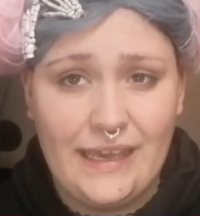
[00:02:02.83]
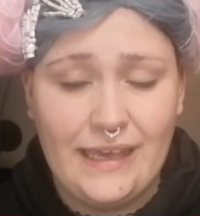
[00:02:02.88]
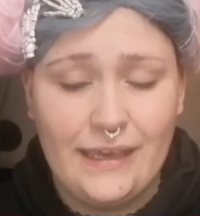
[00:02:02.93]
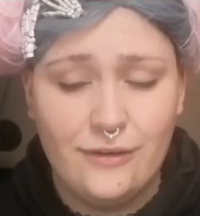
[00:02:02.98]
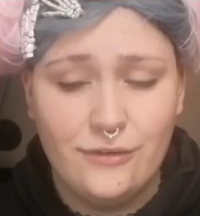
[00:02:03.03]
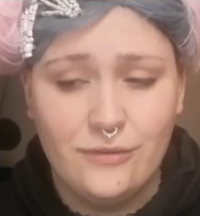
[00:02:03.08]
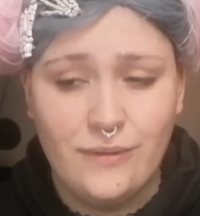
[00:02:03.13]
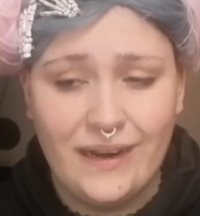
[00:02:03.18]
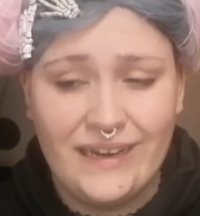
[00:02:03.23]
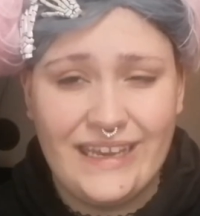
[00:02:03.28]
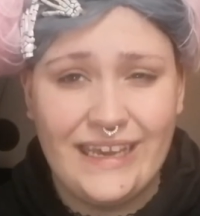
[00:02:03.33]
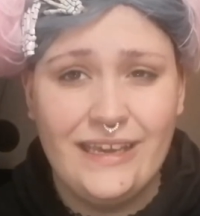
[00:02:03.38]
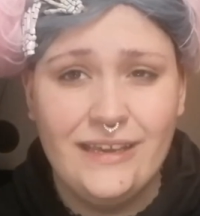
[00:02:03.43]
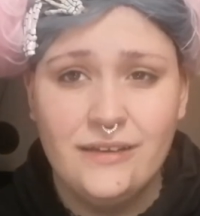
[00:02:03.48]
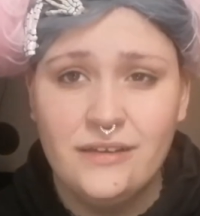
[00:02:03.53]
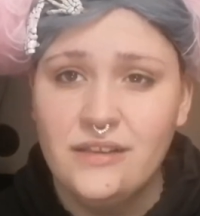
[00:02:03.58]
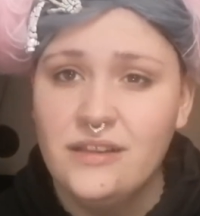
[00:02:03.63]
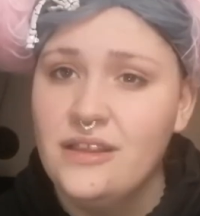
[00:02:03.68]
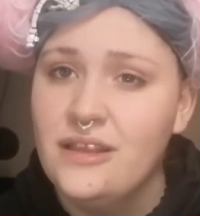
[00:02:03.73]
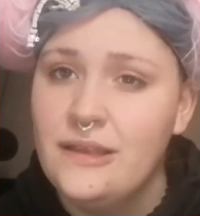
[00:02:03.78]
kit already,
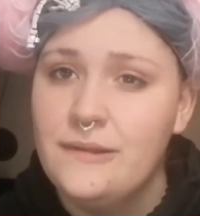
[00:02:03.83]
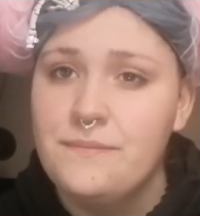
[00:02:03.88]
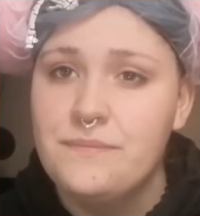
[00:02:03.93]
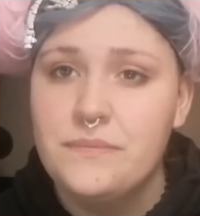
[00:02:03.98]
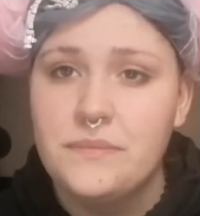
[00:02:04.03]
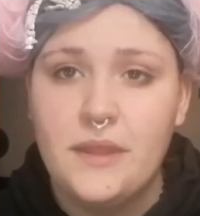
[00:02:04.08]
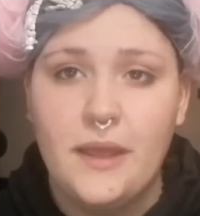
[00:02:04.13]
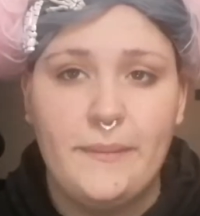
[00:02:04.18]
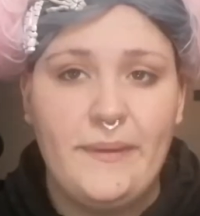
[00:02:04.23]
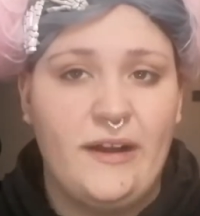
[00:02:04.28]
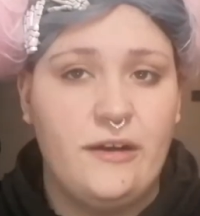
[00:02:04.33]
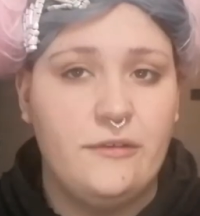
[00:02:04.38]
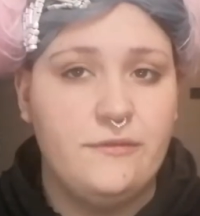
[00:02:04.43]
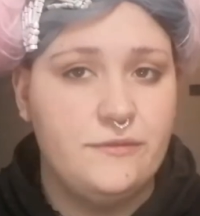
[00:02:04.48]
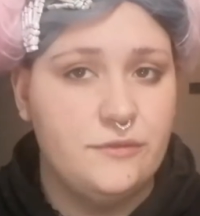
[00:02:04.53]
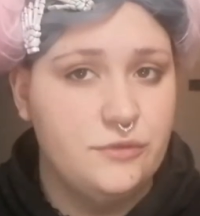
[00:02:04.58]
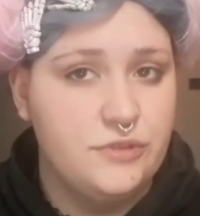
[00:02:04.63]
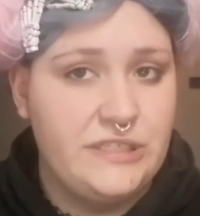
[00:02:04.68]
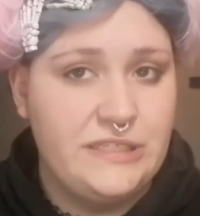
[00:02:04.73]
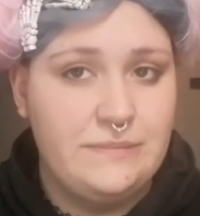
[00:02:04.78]
about
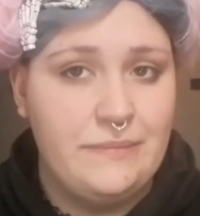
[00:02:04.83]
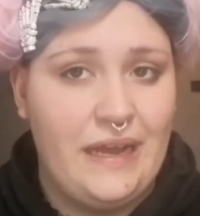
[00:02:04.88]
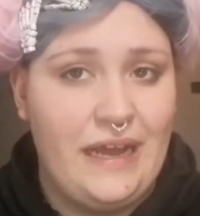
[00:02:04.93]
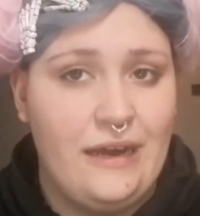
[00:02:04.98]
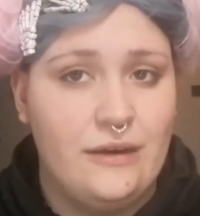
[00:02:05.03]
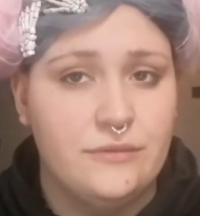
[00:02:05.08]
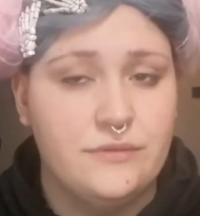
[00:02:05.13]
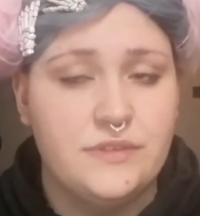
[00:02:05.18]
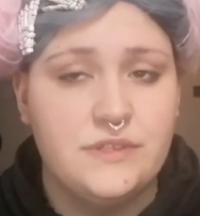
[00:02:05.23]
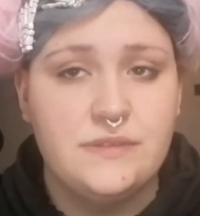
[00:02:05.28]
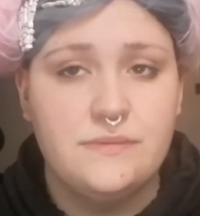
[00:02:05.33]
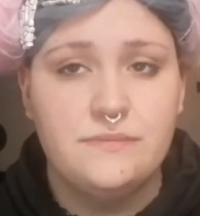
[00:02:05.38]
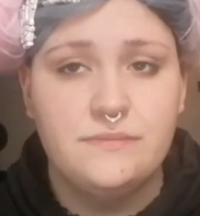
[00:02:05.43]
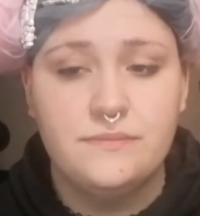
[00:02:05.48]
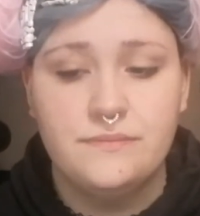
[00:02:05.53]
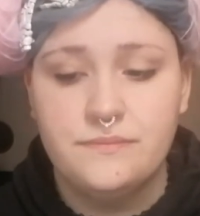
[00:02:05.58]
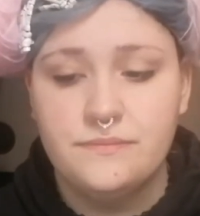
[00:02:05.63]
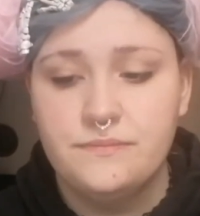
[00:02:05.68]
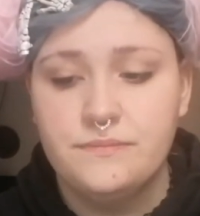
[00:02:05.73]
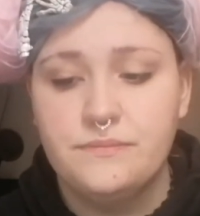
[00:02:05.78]
£14.
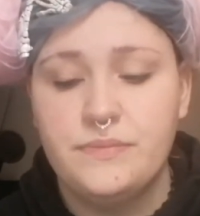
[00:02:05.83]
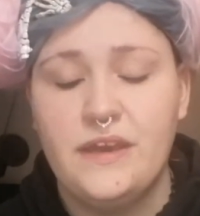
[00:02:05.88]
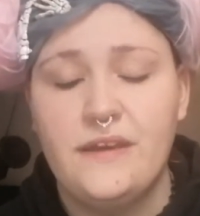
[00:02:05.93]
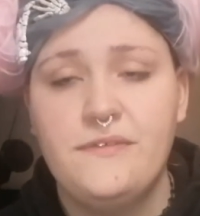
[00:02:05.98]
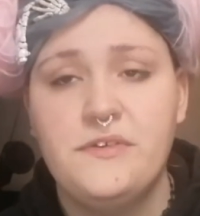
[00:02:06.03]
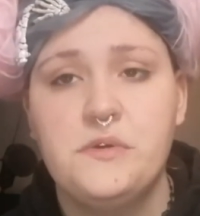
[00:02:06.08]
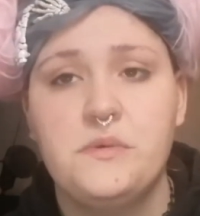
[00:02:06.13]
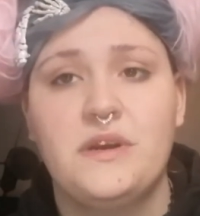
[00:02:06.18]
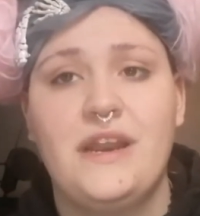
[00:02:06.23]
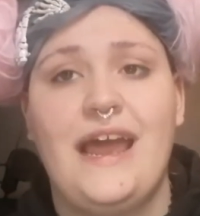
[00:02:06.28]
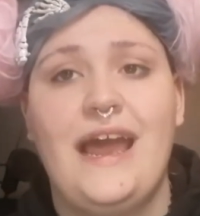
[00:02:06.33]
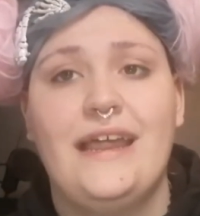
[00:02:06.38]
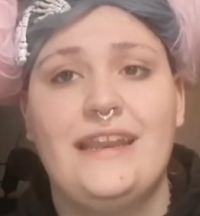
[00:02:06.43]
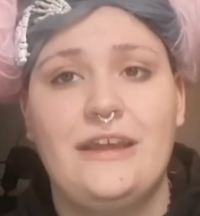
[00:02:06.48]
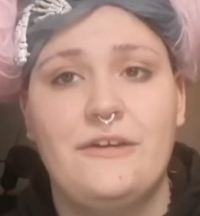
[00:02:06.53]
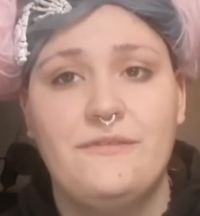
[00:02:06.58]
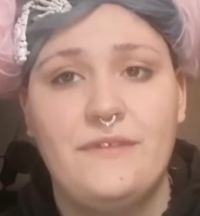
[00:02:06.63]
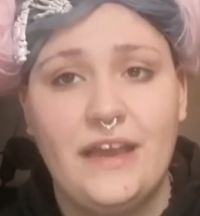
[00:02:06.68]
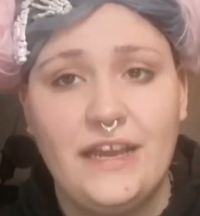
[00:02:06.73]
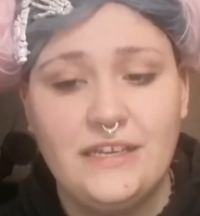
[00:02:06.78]
But if you want to add
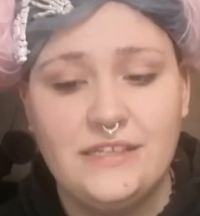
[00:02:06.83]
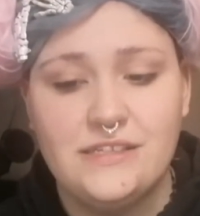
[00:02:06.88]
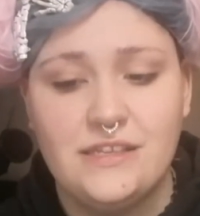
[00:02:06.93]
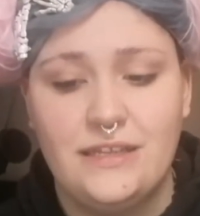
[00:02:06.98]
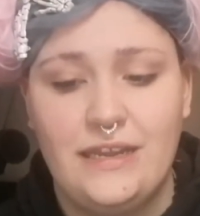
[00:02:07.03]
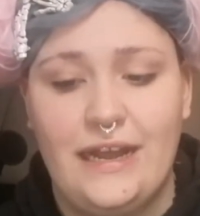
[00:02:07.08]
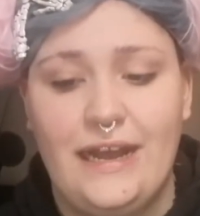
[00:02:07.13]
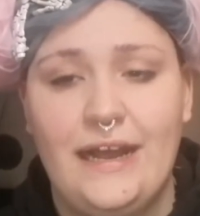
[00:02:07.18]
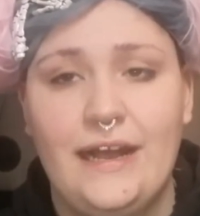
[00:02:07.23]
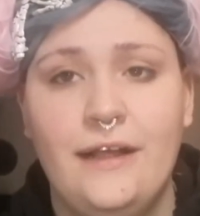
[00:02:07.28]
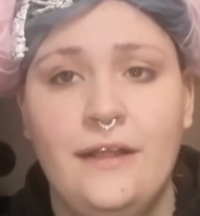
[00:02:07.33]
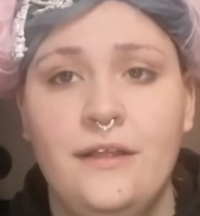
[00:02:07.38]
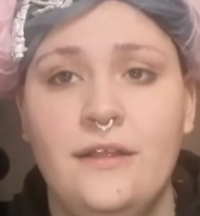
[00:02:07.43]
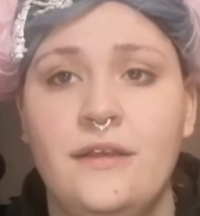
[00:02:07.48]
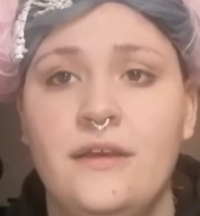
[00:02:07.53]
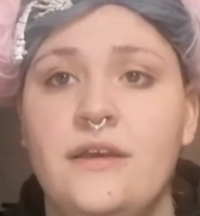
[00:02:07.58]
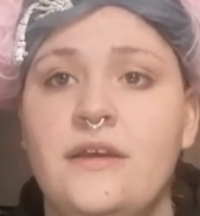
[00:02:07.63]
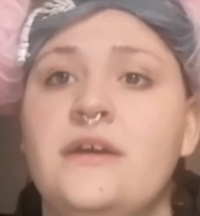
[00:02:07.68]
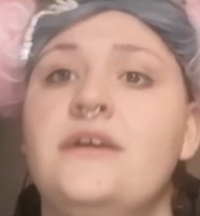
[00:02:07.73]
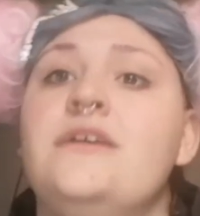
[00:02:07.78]
effects to that,
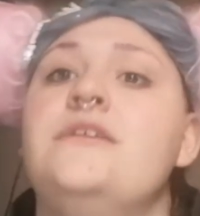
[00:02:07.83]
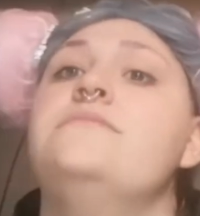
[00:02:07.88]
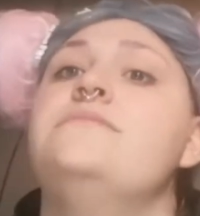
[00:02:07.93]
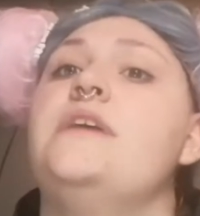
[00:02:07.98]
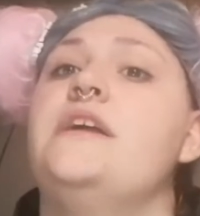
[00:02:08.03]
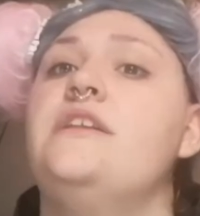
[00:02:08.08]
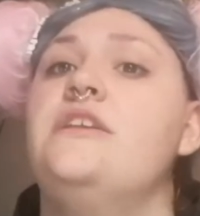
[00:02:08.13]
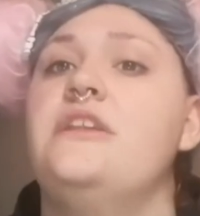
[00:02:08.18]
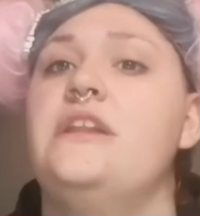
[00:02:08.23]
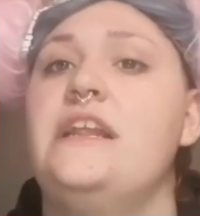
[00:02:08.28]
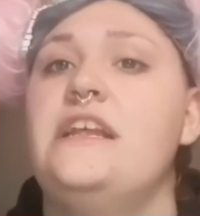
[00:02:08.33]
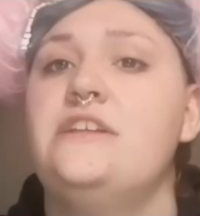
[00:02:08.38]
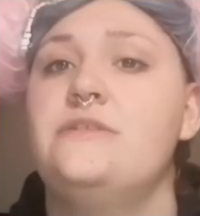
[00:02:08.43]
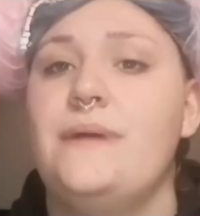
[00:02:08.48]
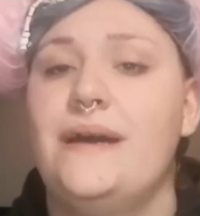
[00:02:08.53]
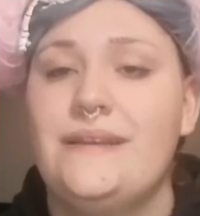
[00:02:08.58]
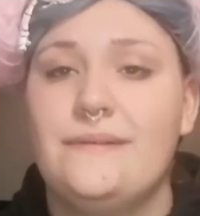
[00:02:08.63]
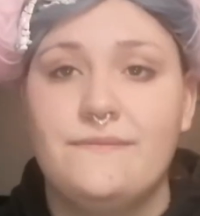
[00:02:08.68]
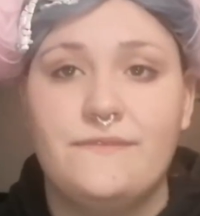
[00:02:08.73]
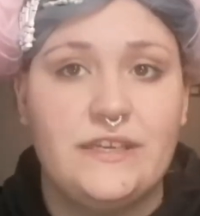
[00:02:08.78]
then you need to
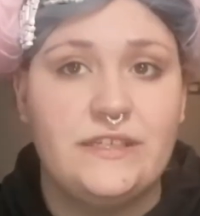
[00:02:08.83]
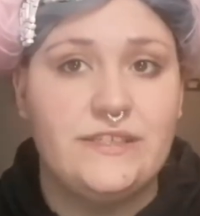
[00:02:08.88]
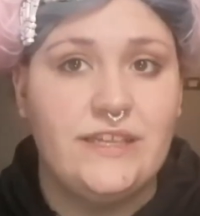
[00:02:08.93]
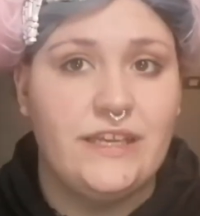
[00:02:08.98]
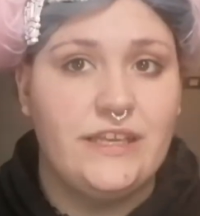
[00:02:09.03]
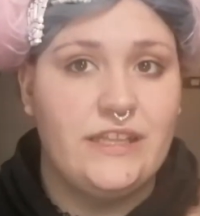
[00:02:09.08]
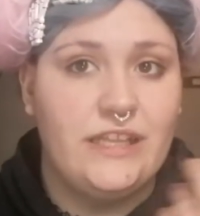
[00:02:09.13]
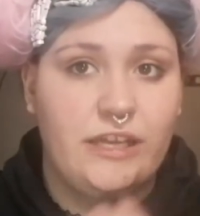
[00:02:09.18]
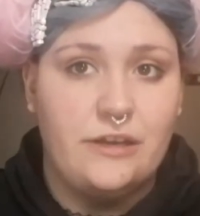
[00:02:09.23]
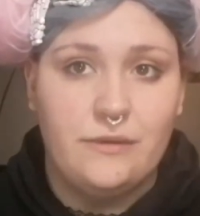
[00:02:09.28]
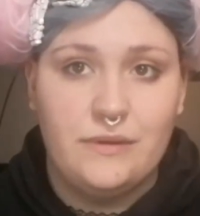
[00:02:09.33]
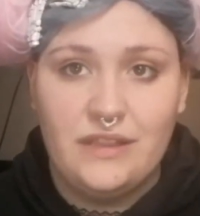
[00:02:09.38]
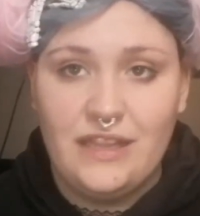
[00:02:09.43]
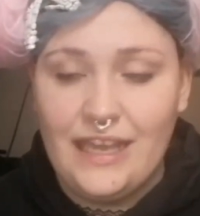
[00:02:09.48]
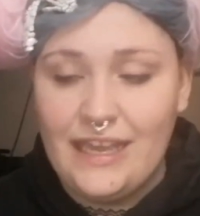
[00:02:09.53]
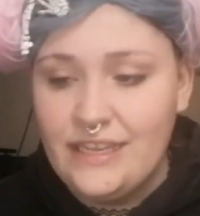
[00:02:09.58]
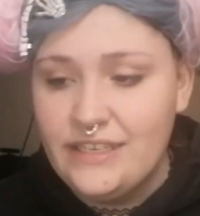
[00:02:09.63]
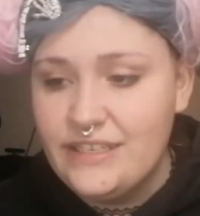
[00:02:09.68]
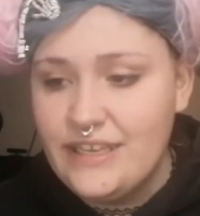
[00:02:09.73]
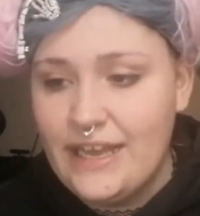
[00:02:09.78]
add in things like liquid
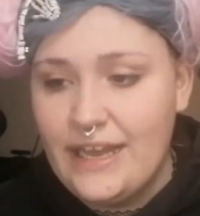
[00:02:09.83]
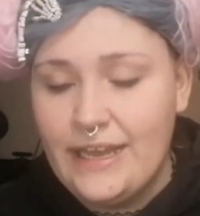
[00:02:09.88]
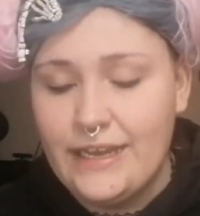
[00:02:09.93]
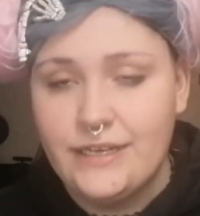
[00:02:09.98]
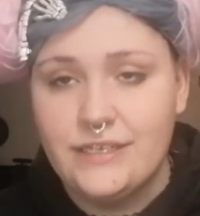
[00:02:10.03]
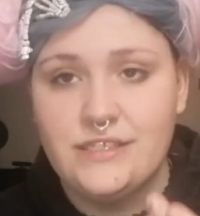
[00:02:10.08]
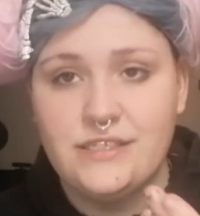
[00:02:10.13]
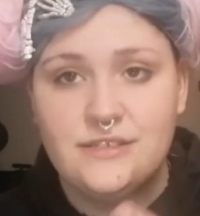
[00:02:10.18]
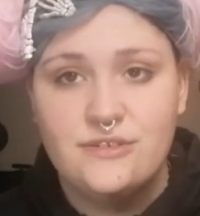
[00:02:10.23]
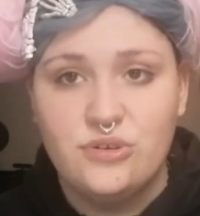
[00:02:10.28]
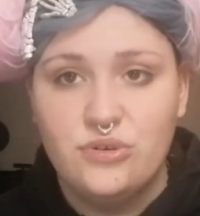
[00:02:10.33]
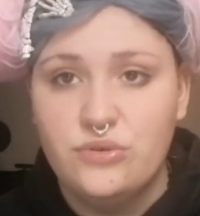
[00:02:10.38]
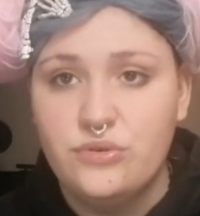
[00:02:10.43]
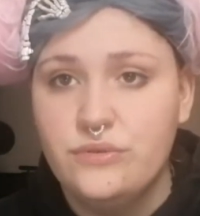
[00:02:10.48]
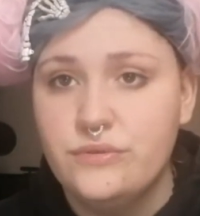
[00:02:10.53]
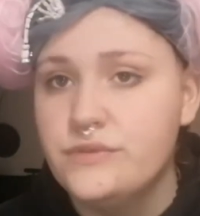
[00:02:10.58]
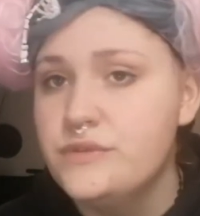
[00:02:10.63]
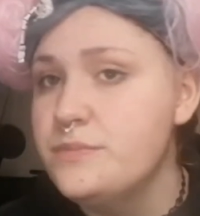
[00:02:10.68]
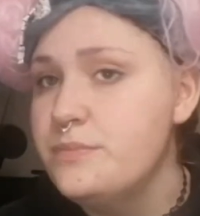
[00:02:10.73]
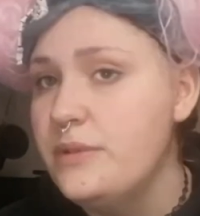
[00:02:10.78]
latex,
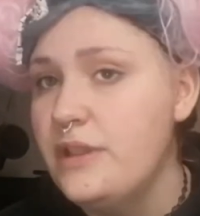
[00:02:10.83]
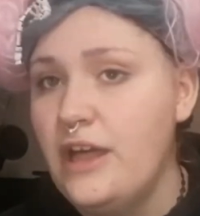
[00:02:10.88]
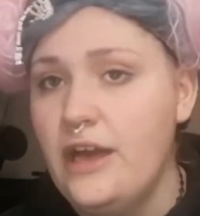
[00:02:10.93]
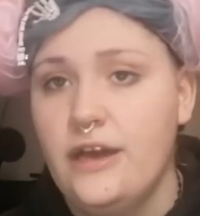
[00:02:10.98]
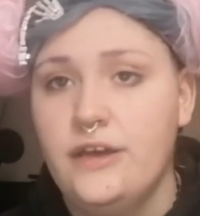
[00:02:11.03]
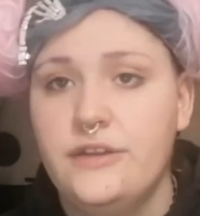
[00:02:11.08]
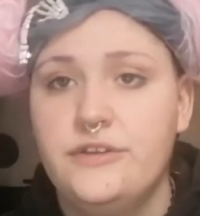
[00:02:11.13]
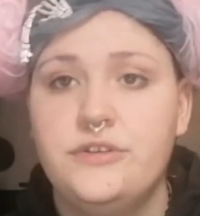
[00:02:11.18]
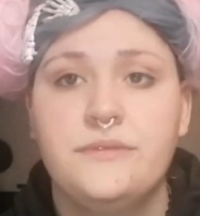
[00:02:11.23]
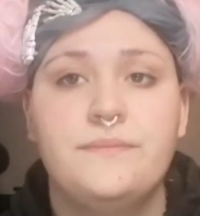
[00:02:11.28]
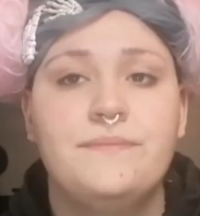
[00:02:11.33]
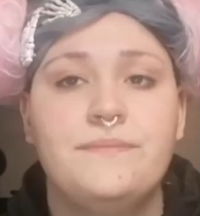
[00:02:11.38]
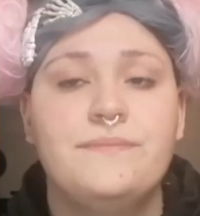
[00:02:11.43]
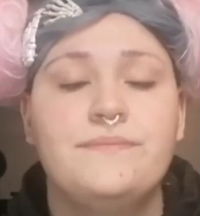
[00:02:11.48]
tools, blood.